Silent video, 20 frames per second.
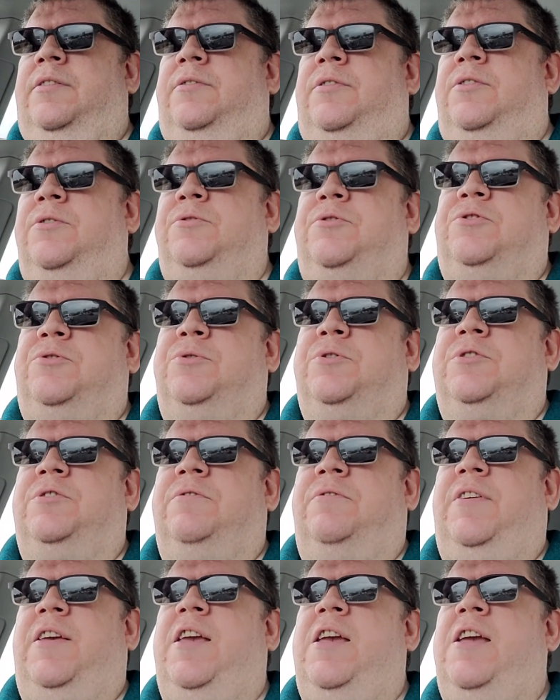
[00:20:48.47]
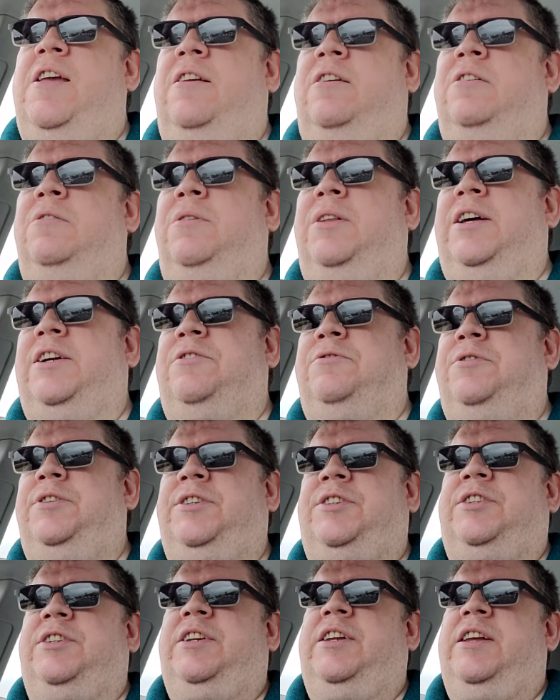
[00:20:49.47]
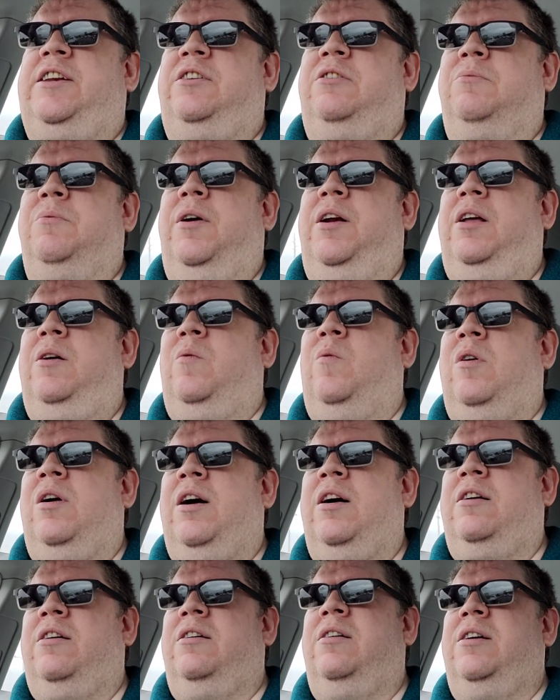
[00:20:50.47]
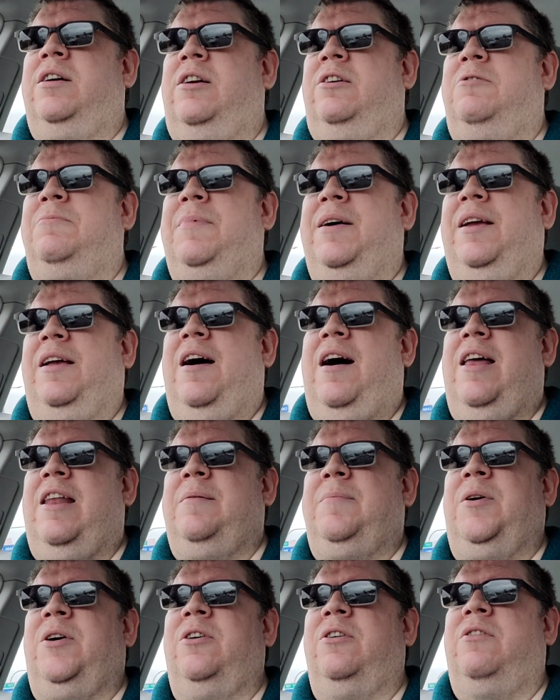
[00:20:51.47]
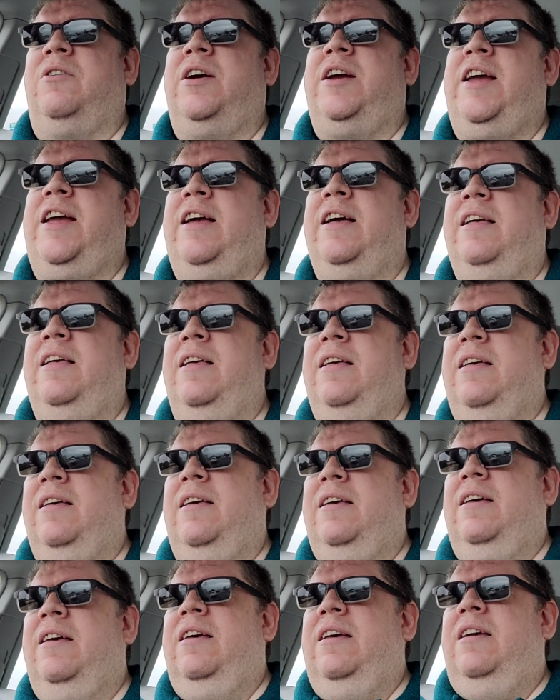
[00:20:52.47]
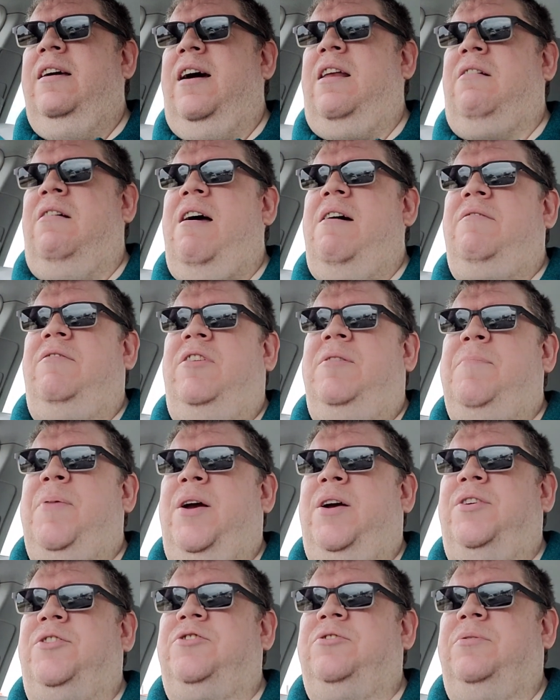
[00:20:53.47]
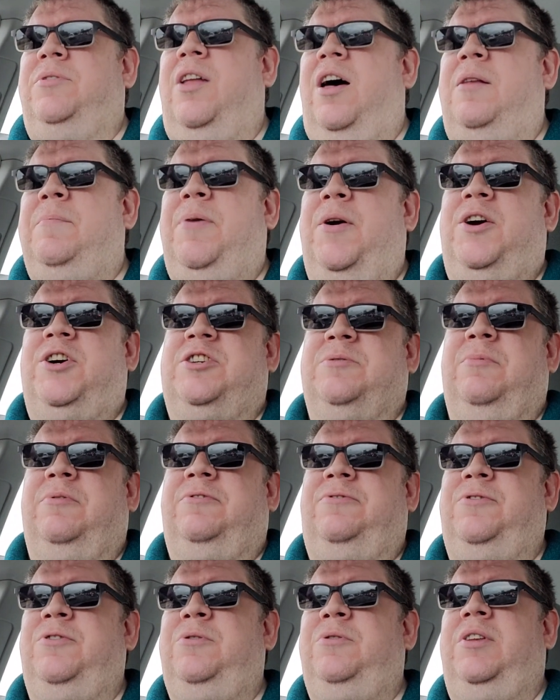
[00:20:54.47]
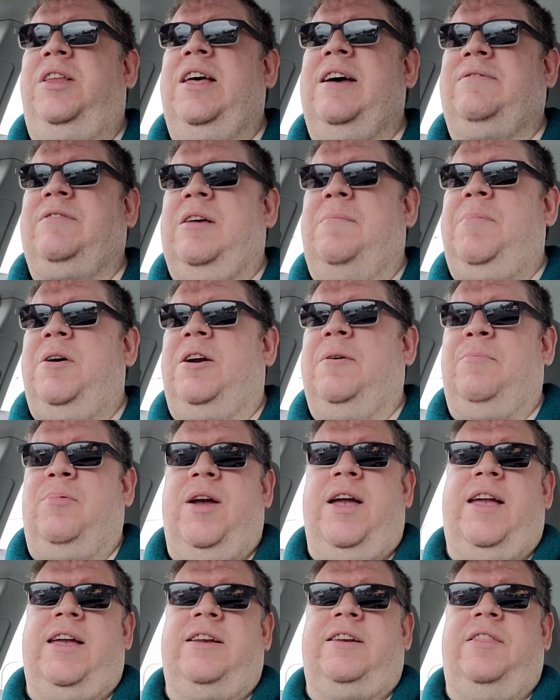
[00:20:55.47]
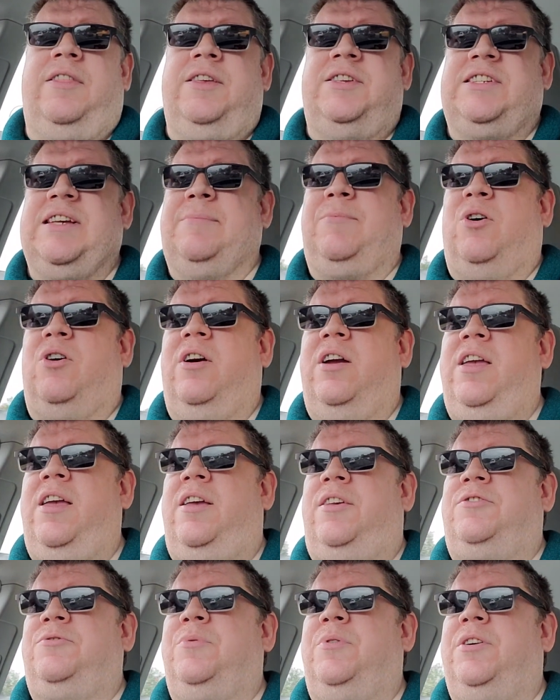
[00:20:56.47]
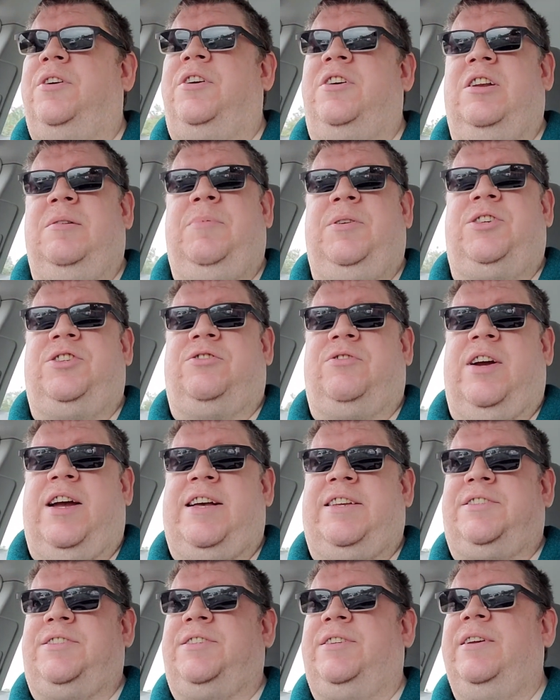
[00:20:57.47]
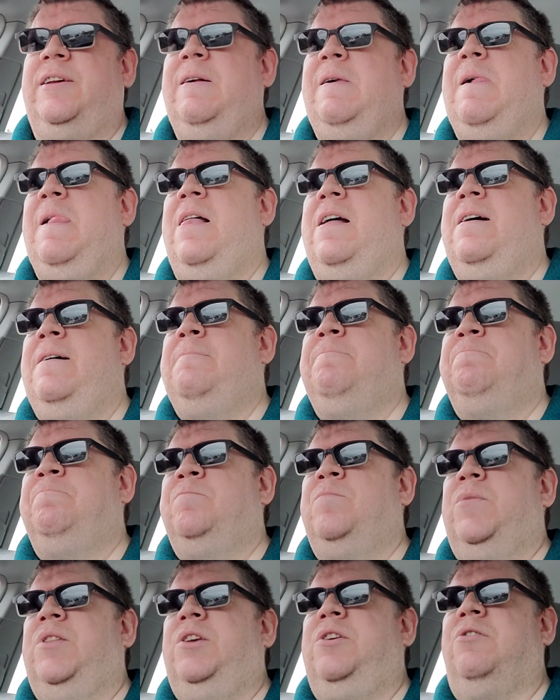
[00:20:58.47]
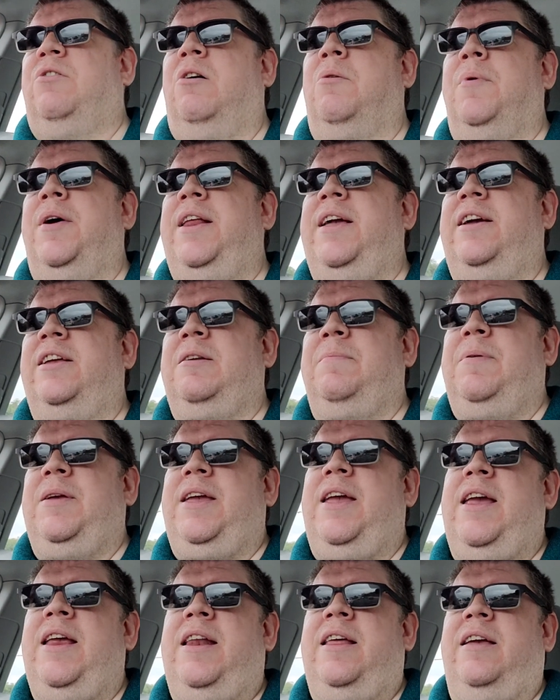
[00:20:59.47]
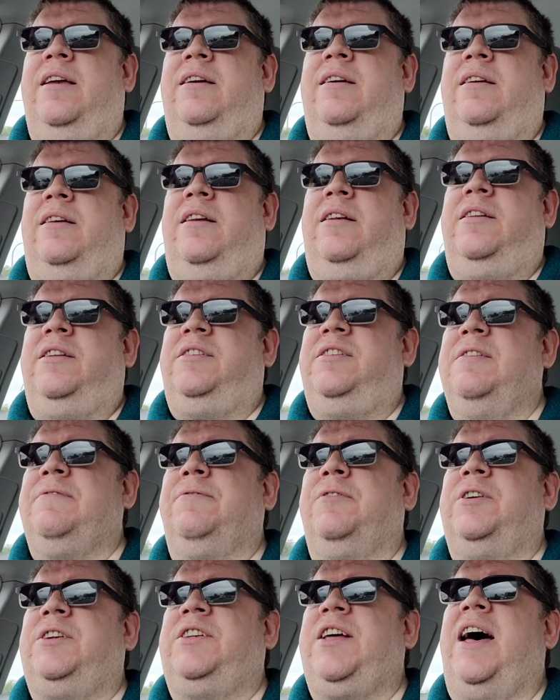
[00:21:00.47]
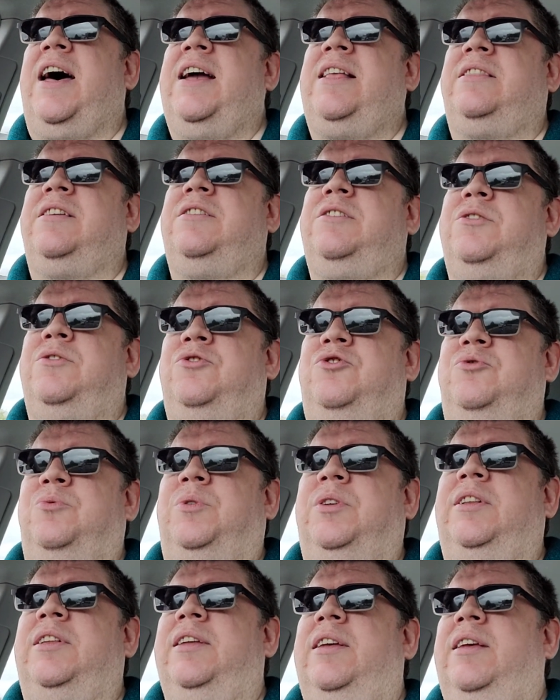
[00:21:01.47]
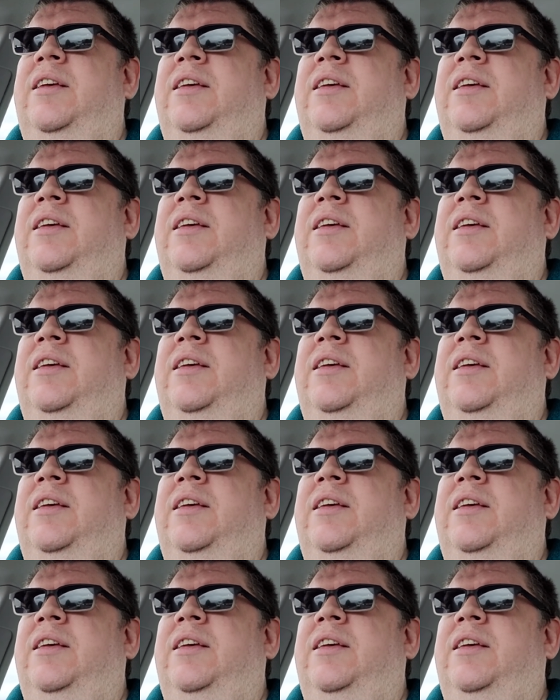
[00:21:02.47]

no source of heat, no electricity, no running water, and oh my God, I'm hungry. I don't have any non-perishable food left. I better break into these MREs. Well, you're going to be stressed. You're already going to be eating a different diet than usual.